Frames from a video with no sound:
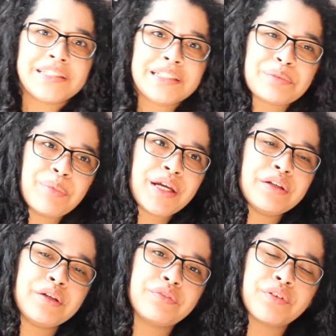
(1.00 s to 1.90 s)
it's
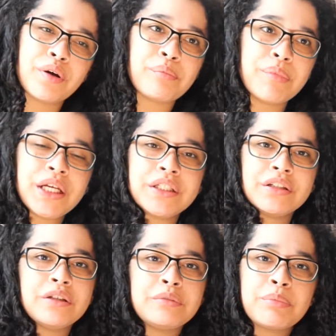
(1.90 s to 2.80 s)
Mandy from
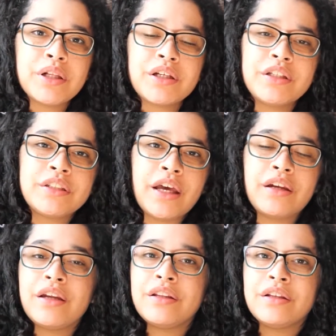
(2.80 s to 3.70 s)
MandyleePlays,
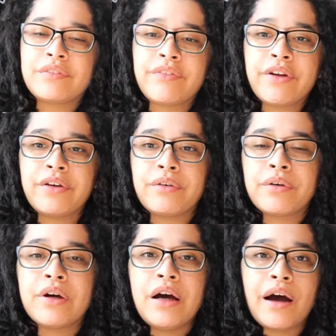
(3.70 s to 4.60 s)
and in this video
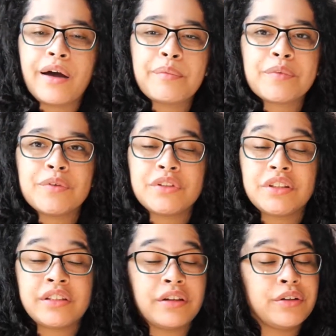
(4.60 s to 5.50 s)
I'm going to
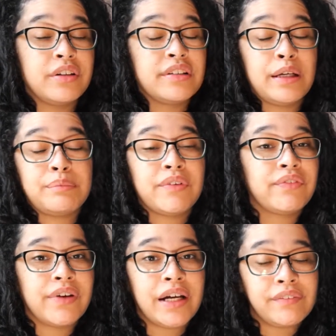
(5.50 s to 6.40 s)
tell you the top
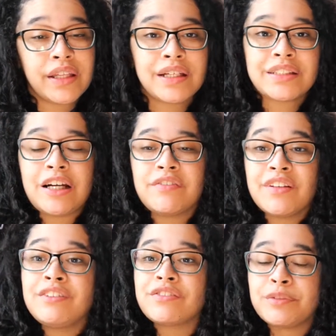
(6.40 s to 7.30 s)
5 things I've
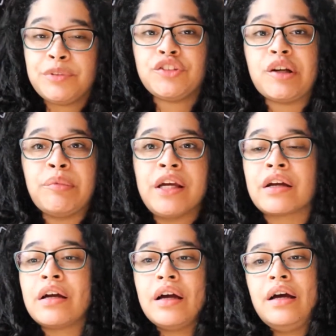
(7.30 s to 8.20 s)
learned from streaming.
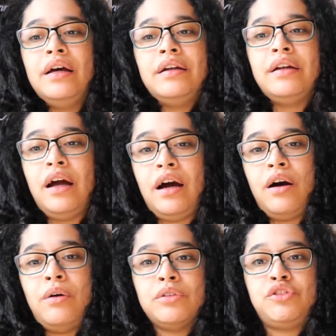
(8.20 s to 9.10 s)

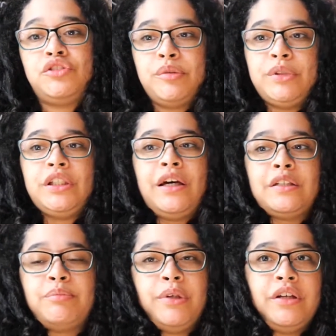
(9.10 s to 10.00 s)
Now, streaming
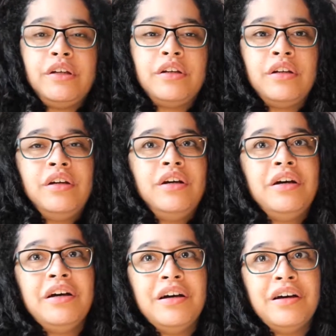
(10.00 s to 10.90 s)
has been
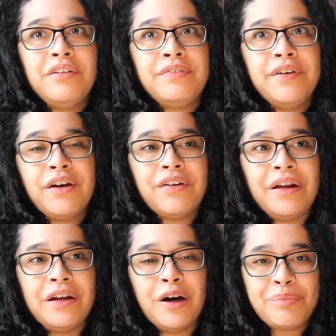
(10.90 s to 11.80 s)
a
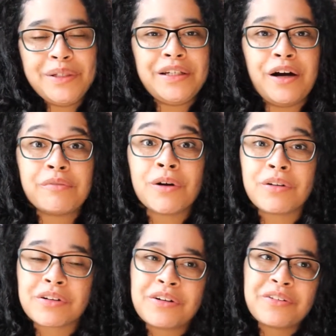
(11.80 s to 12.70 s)
very up and down
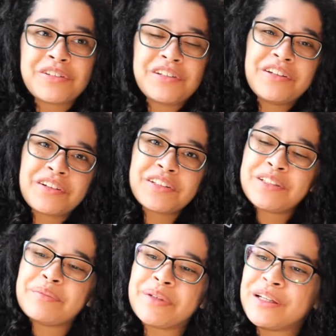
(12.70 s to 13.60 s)
roller coaster
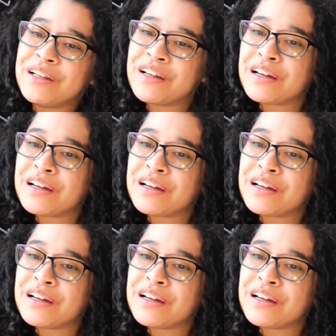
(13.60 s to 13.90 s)
to me,